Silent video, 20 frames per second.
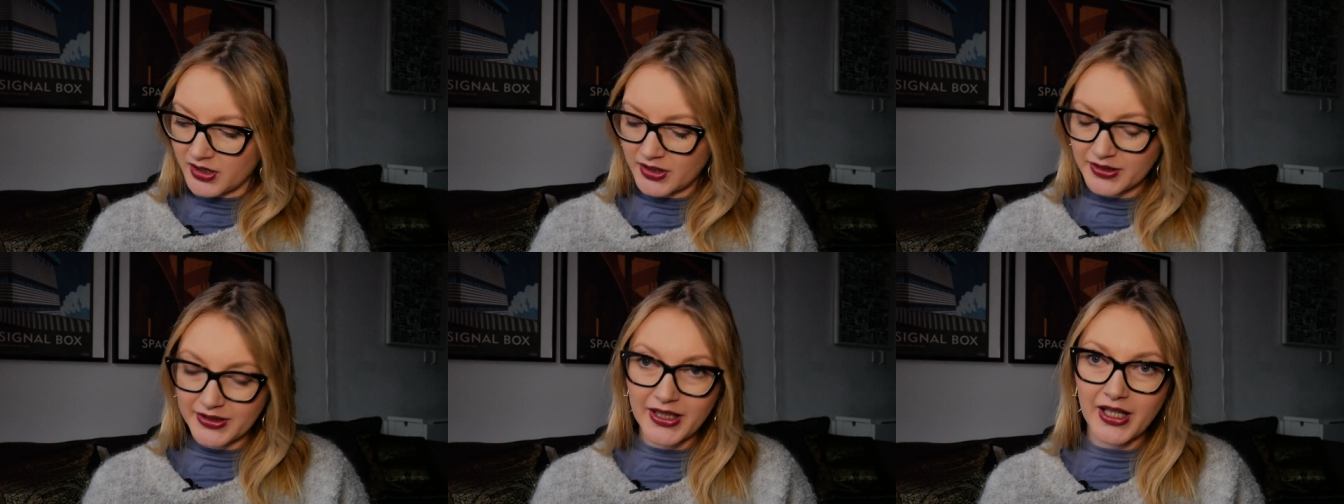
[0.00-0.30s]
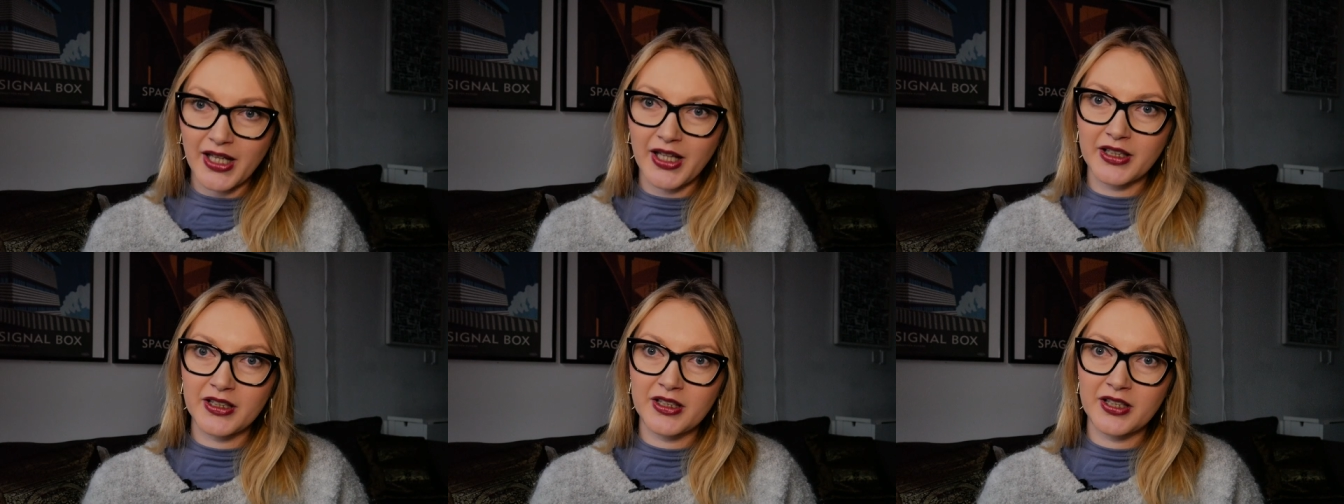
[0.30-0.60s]

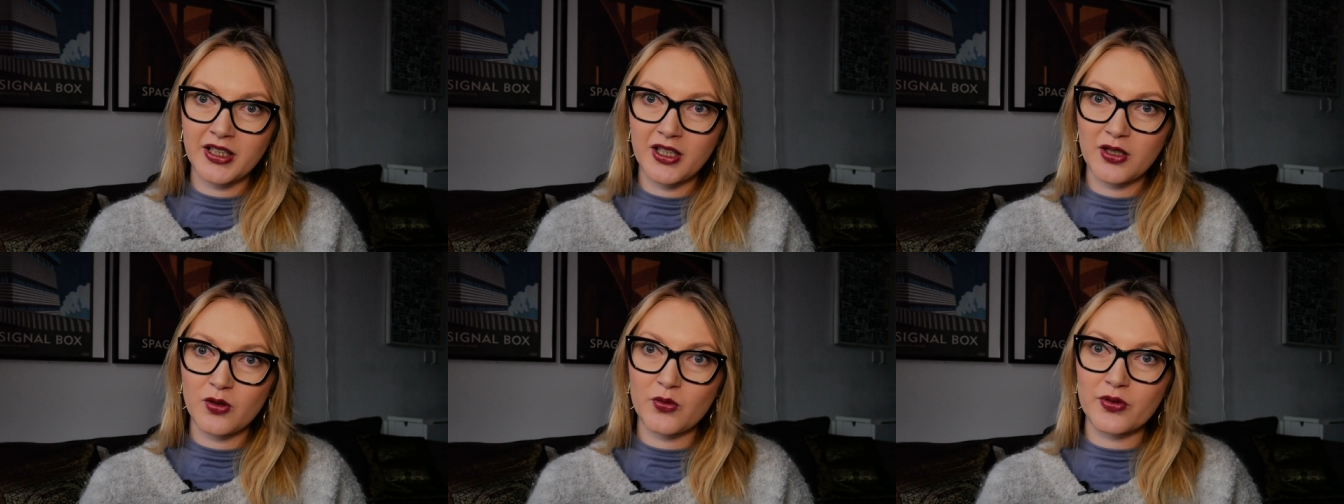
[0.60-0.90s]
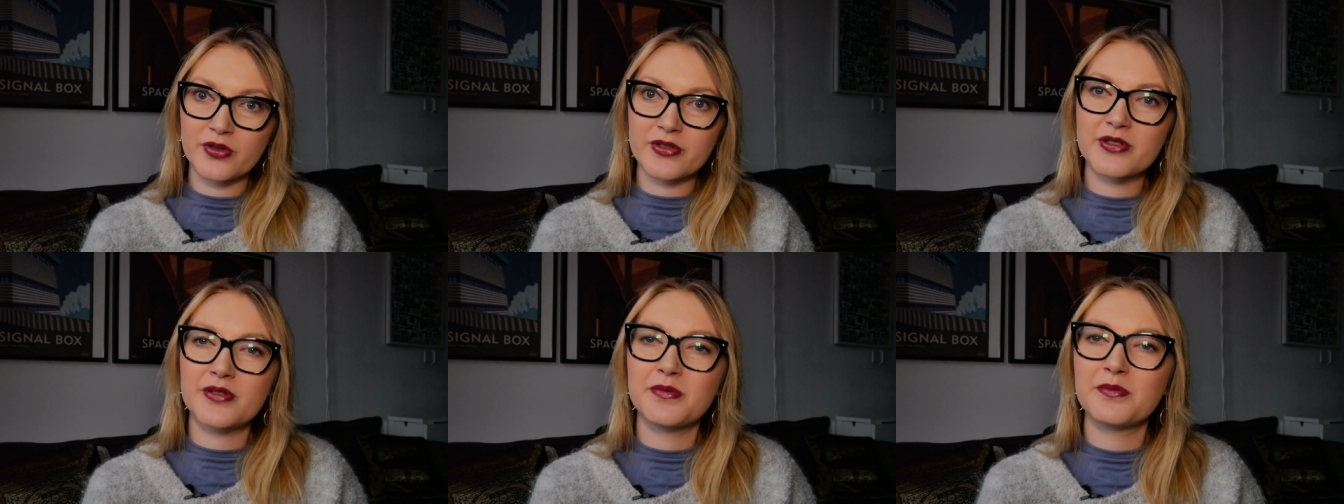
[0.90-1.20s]
that
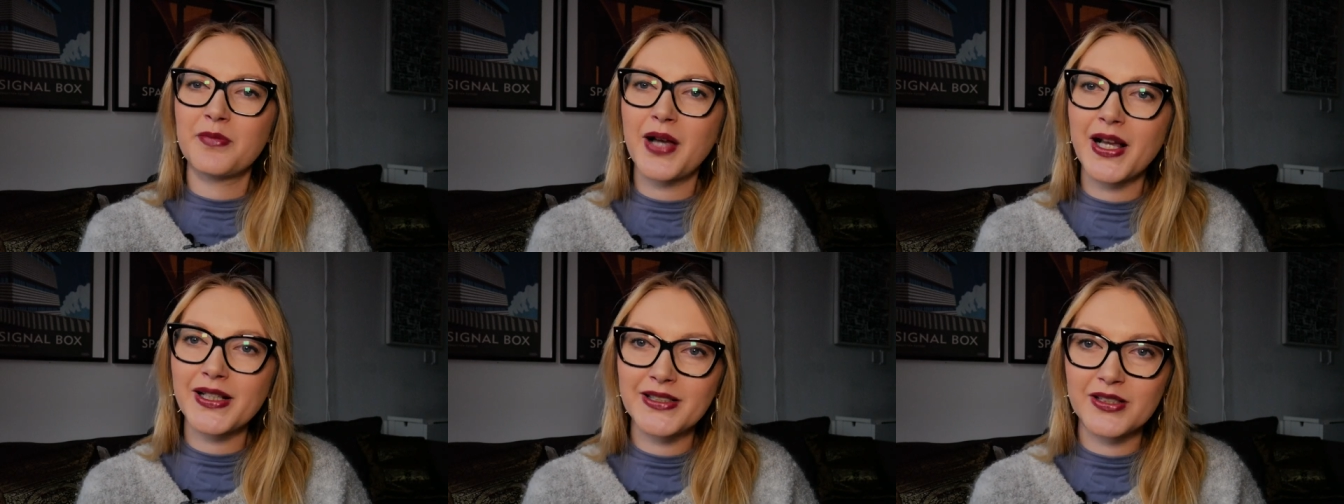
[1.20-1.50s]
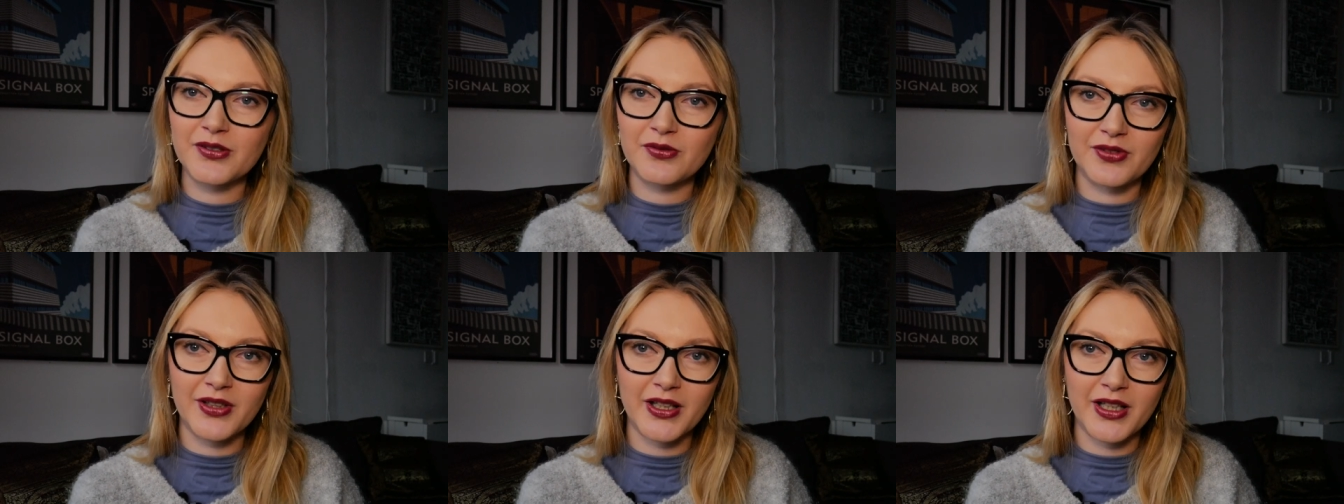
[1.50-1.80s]
was
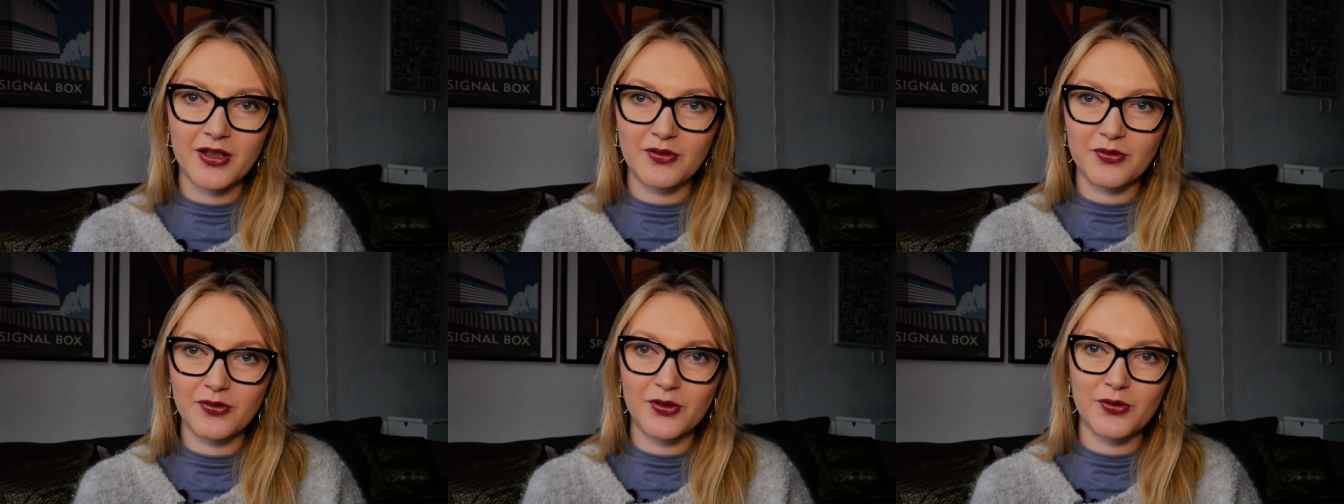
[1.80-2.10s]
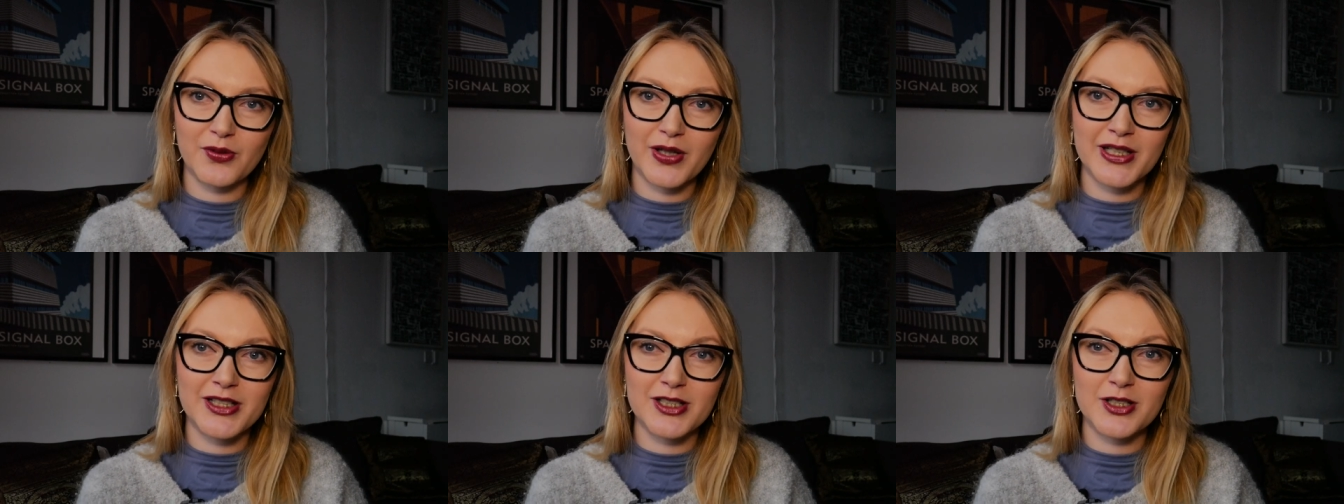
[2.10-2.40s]
massively
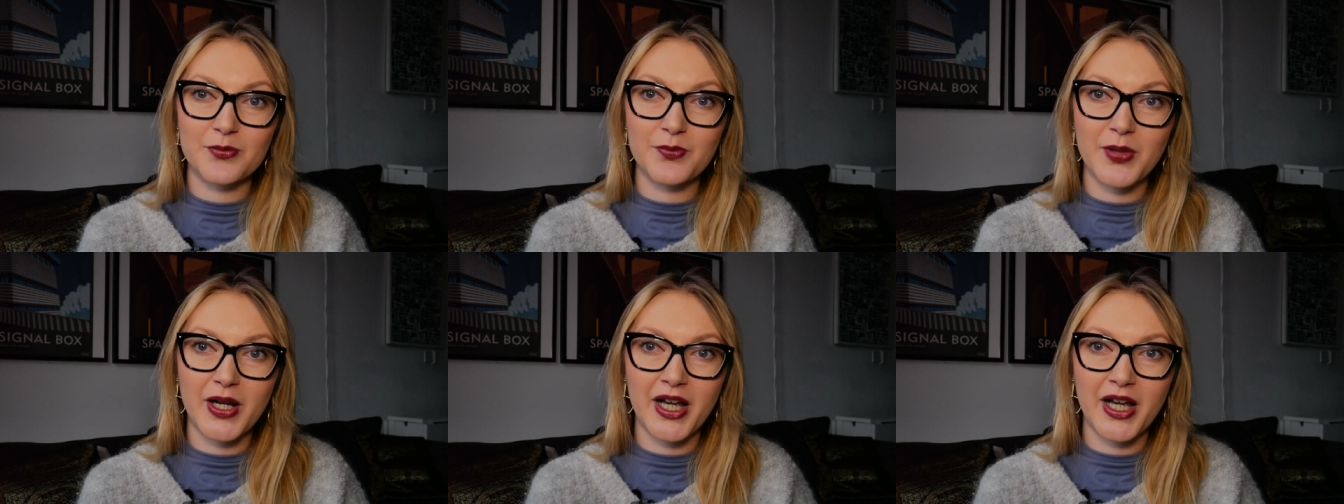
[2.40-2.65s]
influenced